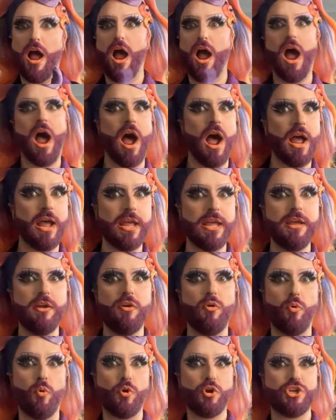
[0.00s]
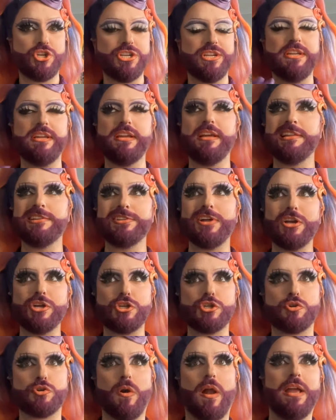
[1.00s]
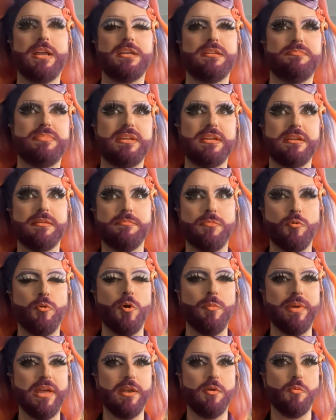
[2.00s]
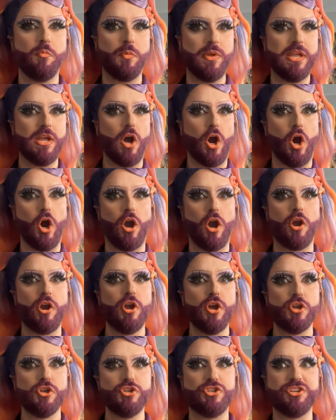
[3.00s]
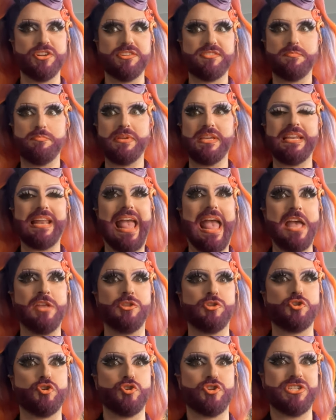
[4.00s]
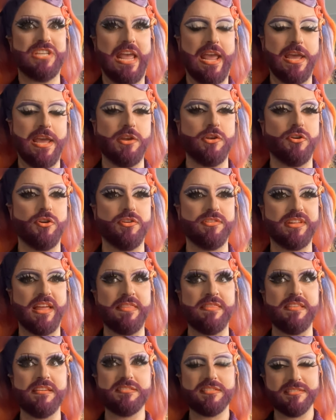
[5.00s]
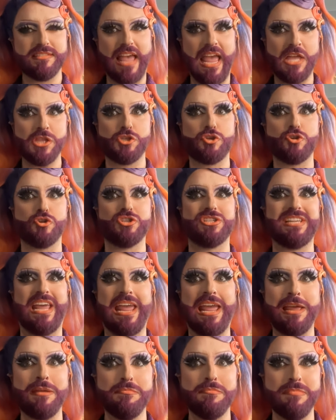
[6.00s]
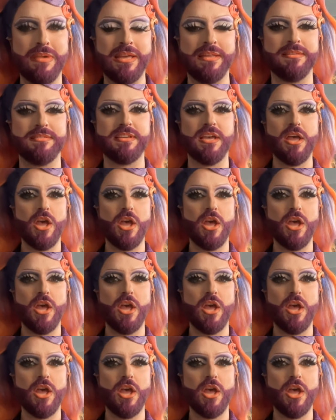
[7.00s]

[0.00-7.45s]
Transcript: I or she is not trying to be a woman. We are just being entertainers, and this is entertainment.